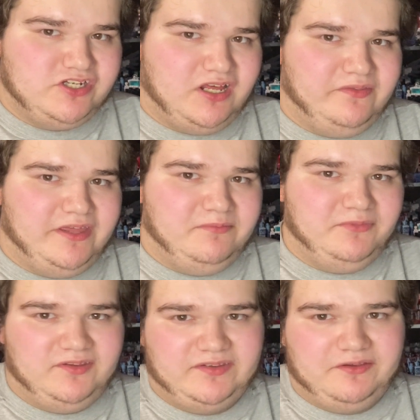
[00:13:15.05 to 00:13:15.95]
on them
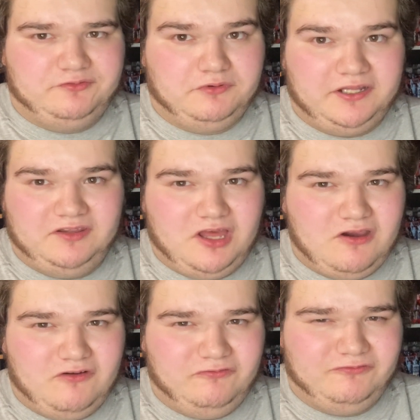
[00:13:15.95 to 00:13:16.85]
because I was running
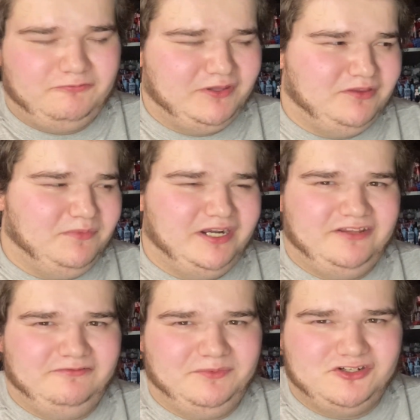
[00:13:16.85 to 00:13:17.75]
low with the money
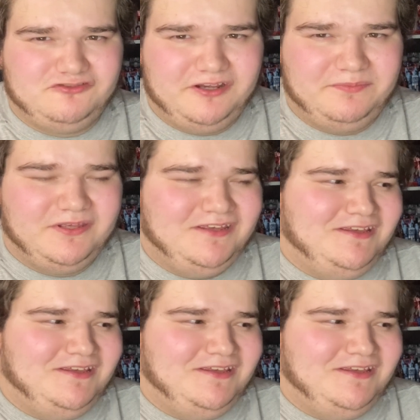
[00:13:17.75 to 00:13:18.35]
from the trip,